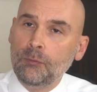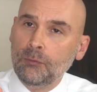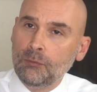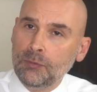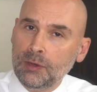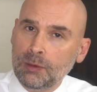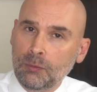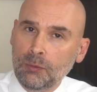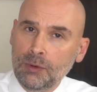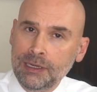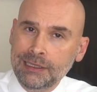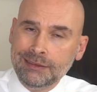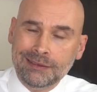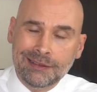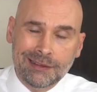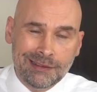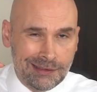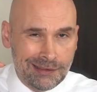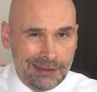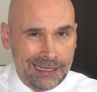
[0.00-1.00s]
number one,
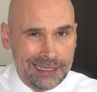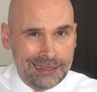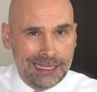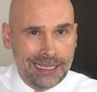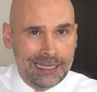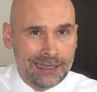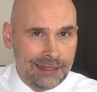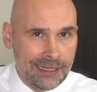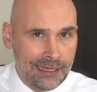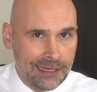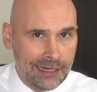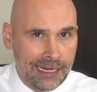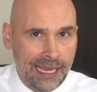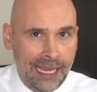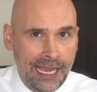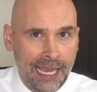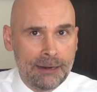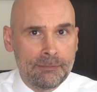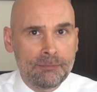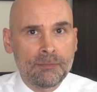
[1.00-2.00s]
I like that thinking
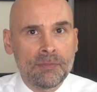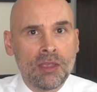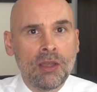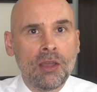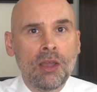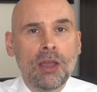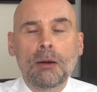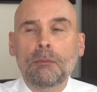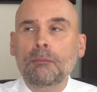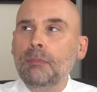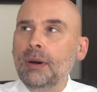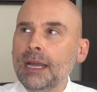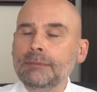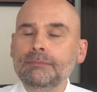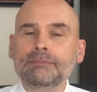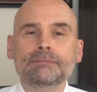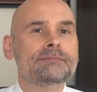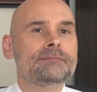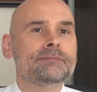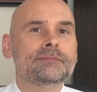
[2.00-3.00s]
ahead, but
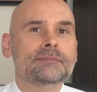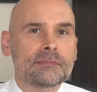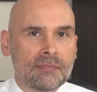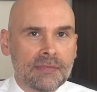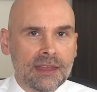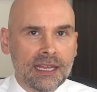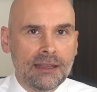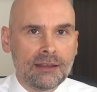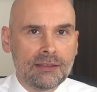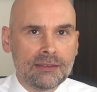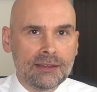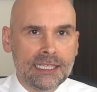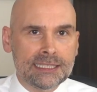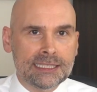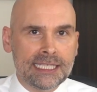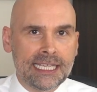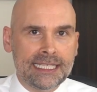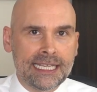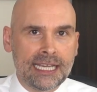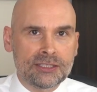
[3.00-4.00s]
let's
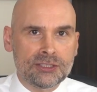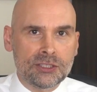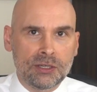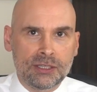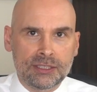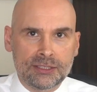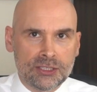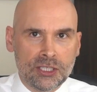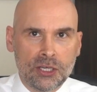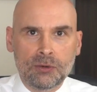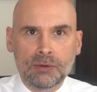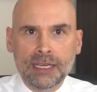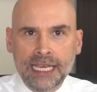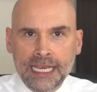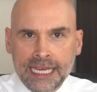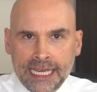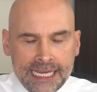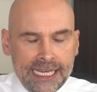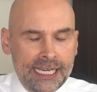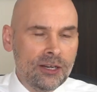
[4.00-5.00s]
get down to it. So
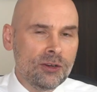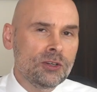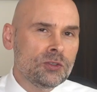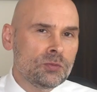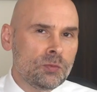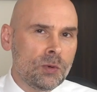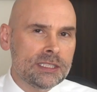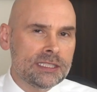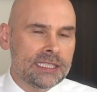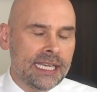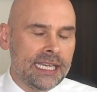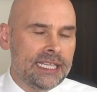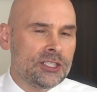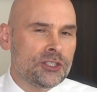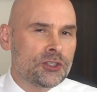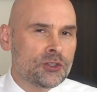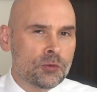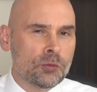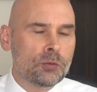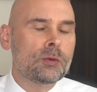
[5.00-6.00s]
here's what's
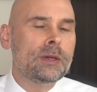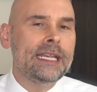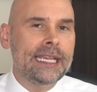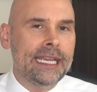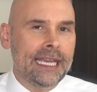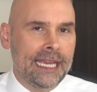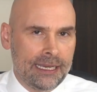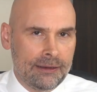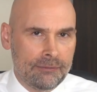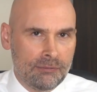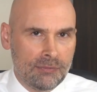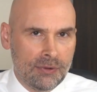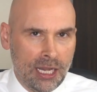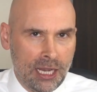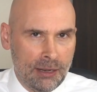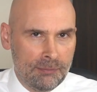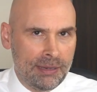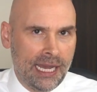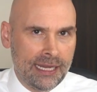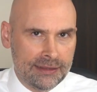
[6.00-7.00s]
intriguing
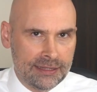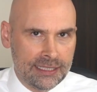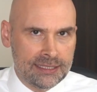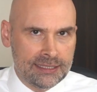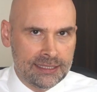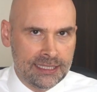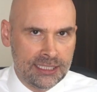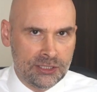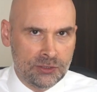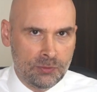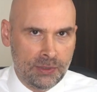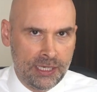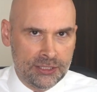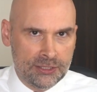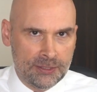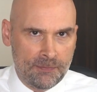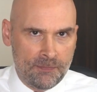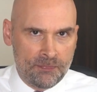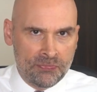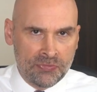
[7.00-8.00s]
about this
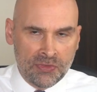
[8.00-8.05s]
situation.